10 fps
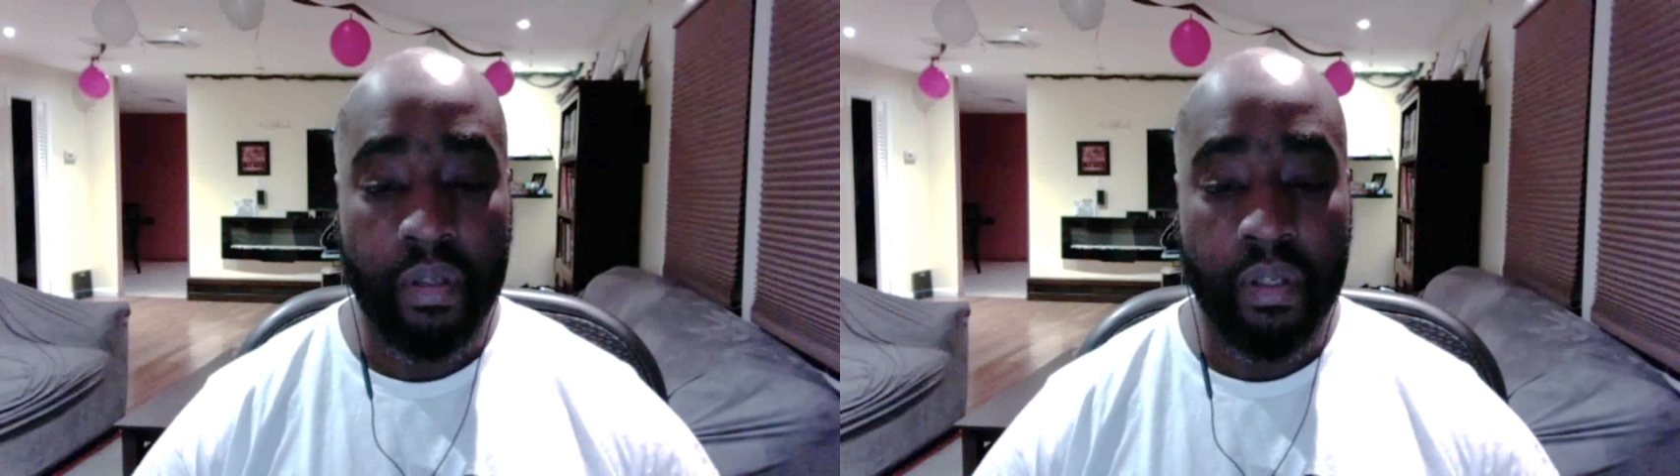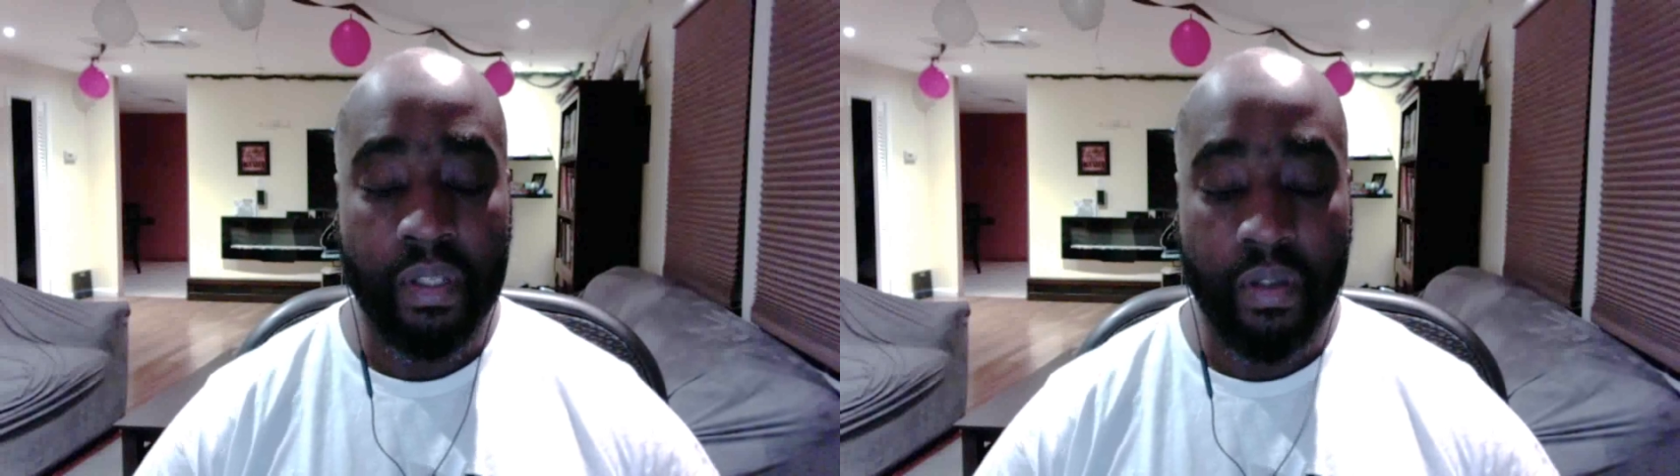
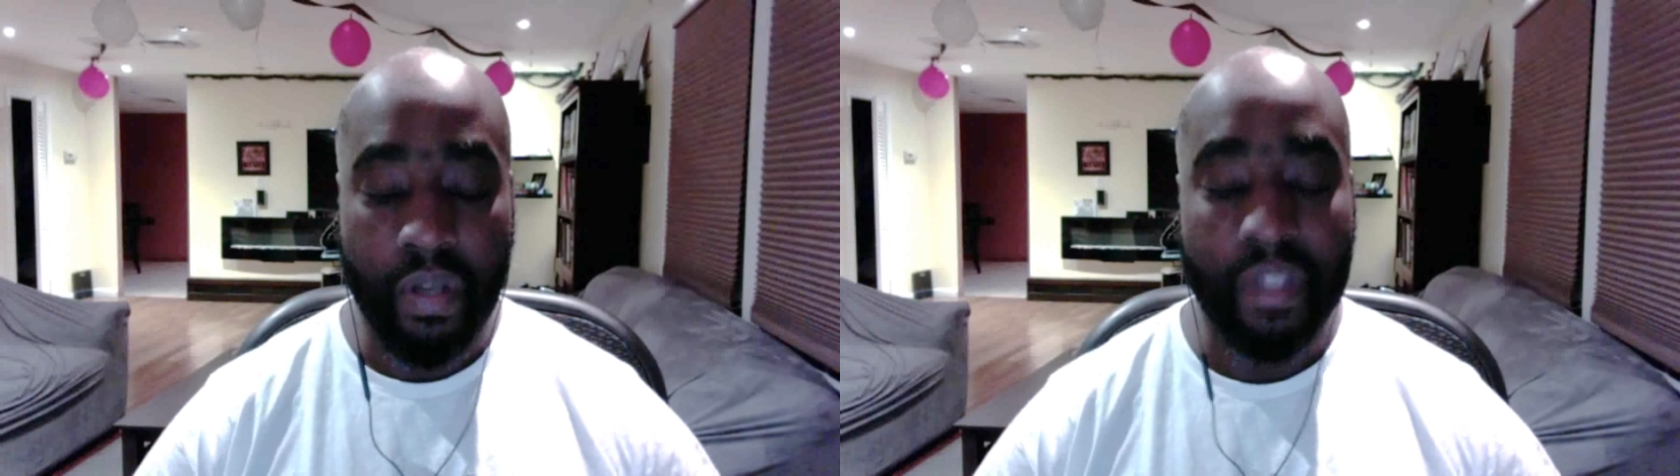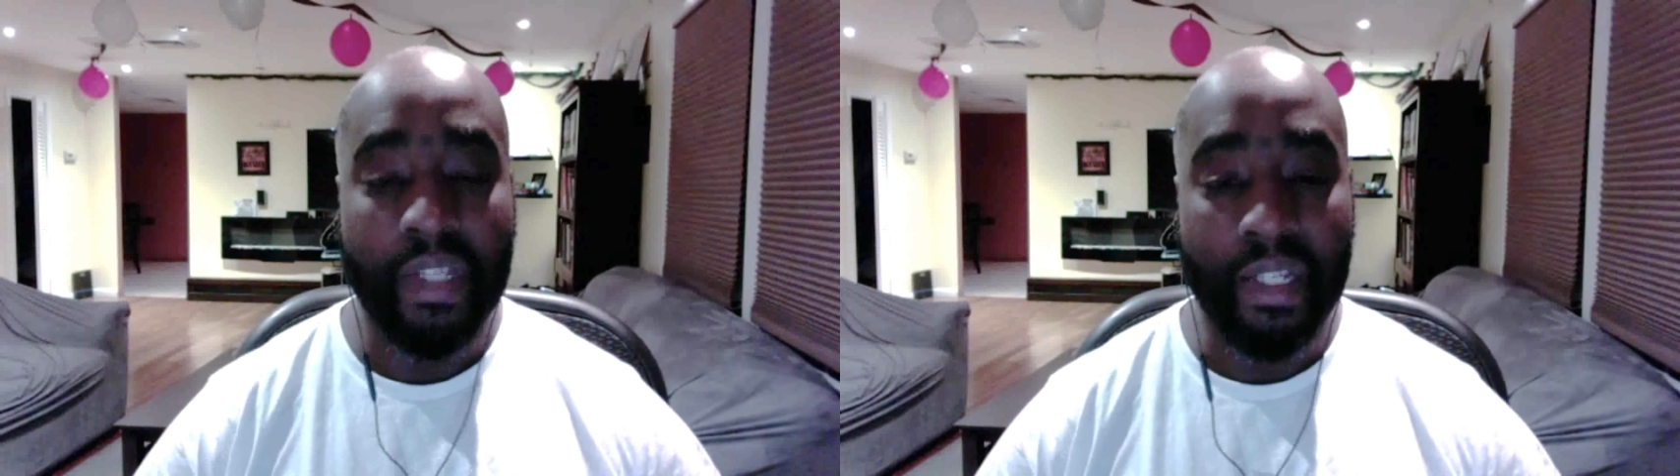is going
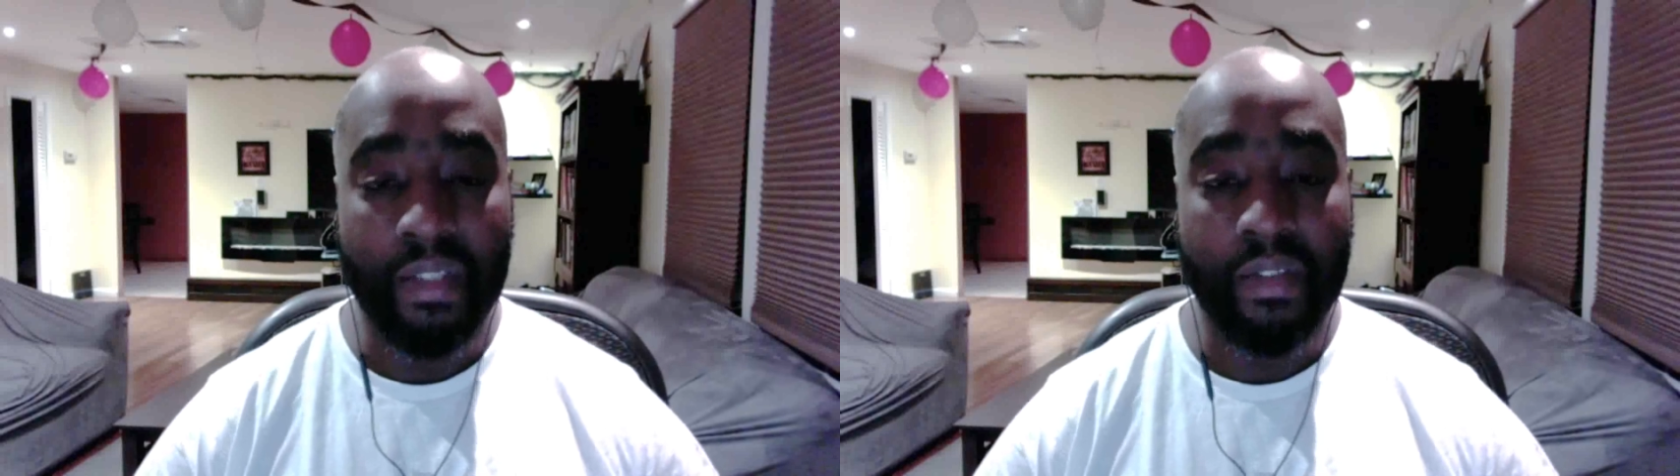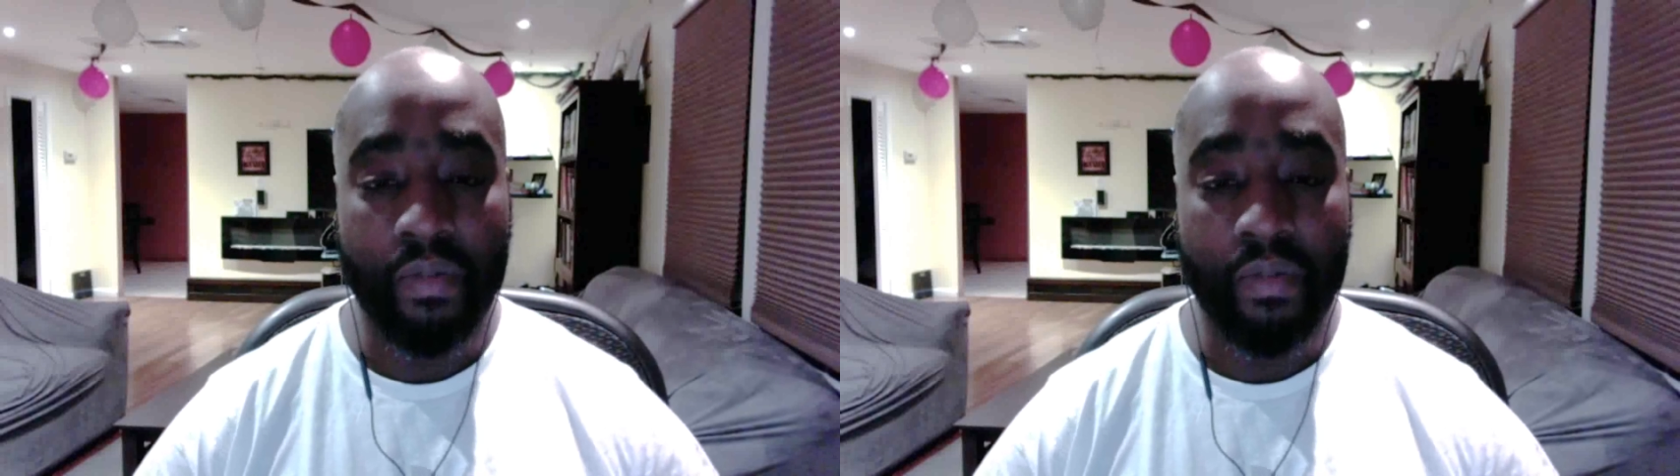to take this